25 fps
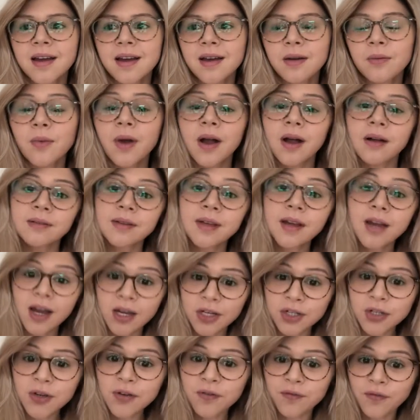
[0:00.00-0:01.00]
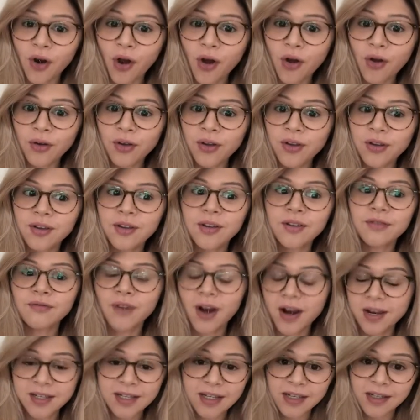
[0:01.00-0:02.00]
well, I do a vlog
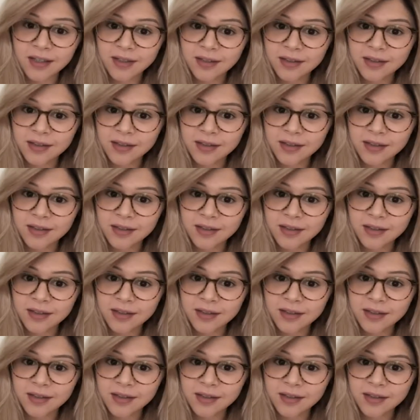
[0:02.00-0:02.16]
writing,